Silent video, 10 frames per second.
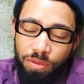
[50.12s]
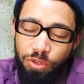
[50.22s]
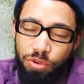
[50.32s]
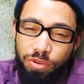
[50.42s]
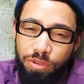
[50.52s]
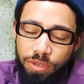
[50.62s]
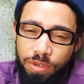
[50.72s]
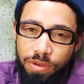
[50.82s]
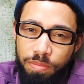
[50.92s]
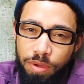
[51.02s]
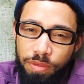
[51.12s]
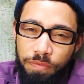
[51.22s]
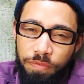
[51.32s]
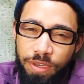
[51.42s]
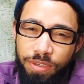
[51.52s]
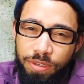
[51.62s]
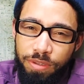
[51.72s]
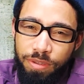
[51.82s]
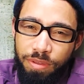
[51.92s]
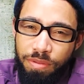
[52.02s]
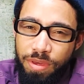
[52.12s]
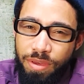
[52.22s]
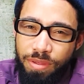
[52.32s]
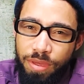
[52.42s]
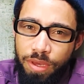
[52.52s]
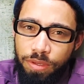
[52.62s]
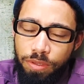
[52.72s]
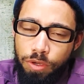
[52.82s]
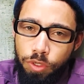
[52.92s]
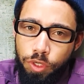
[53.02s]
too concerned about their face these days, you know.